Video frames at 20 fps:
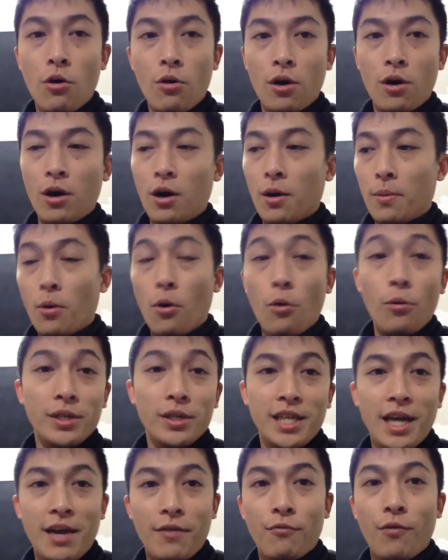
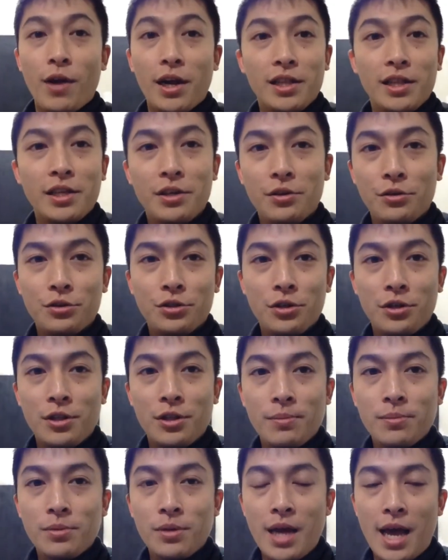always have regulators on
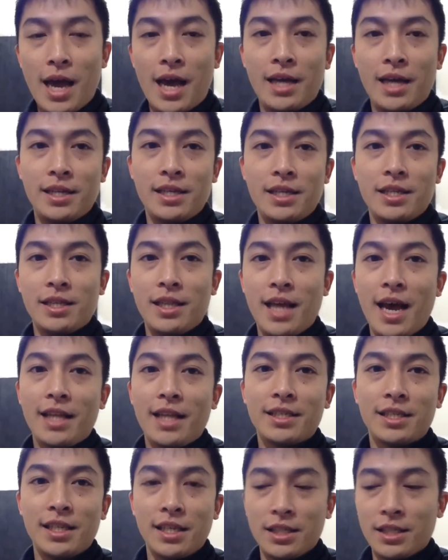them, and in
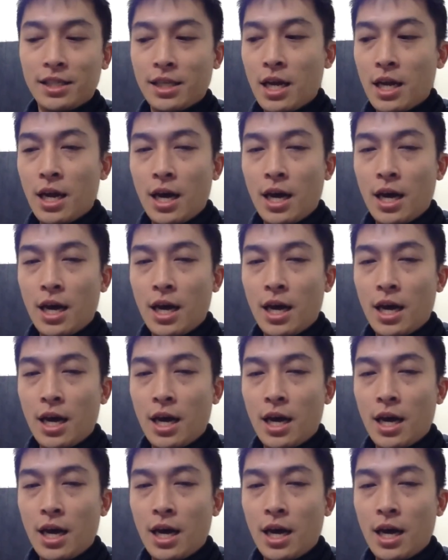that sense,